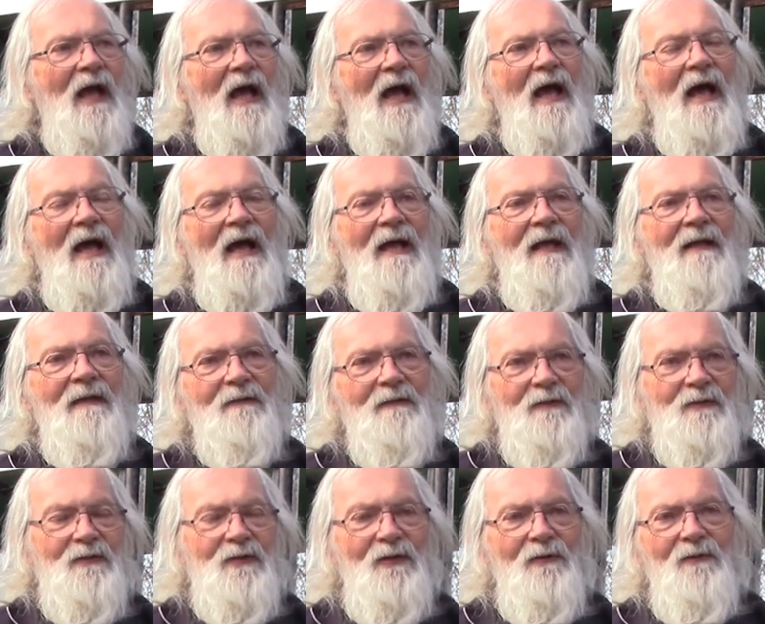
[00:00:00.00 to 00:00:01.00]
to
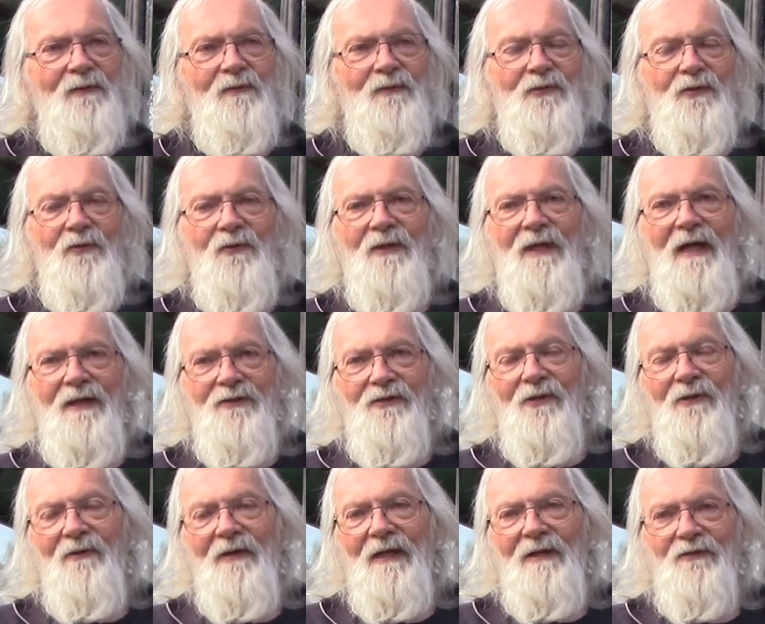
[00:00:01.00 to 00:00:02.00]
get
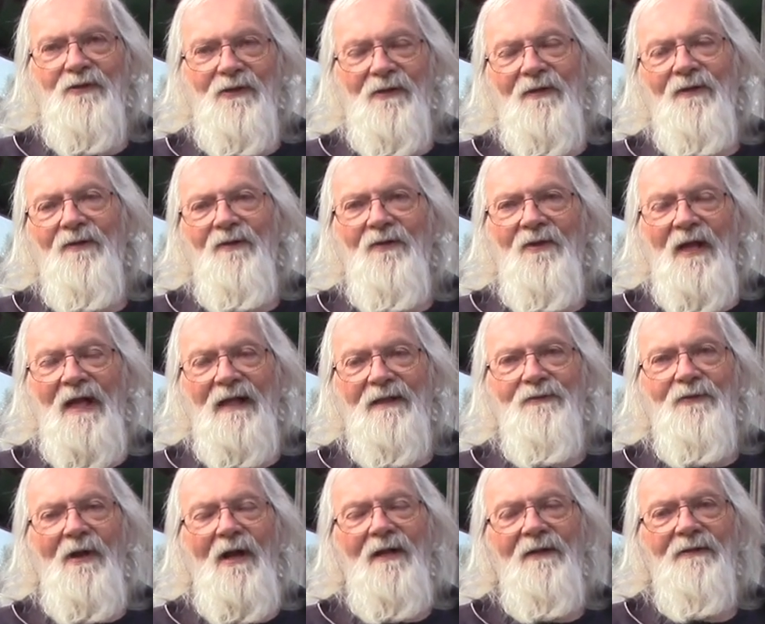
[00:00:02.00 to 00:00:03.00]
your external
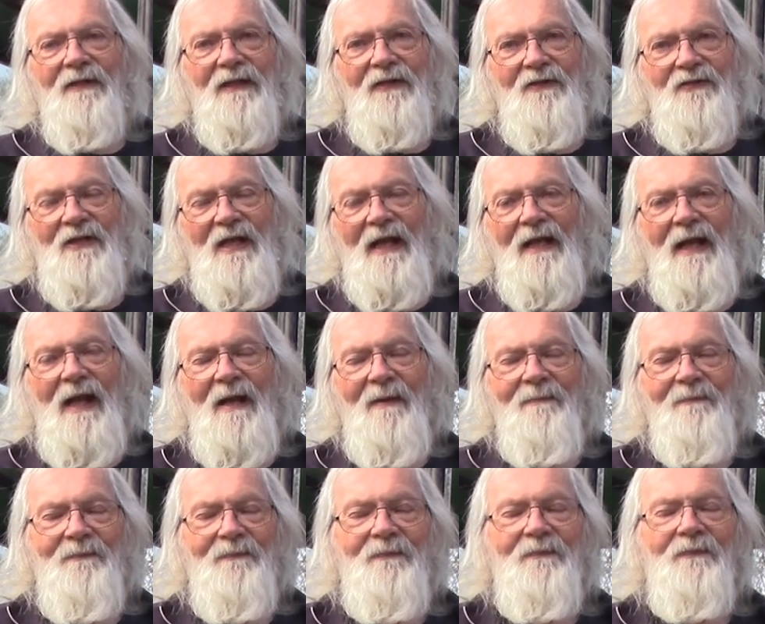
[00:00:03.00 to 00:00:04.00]
hydraulic set up,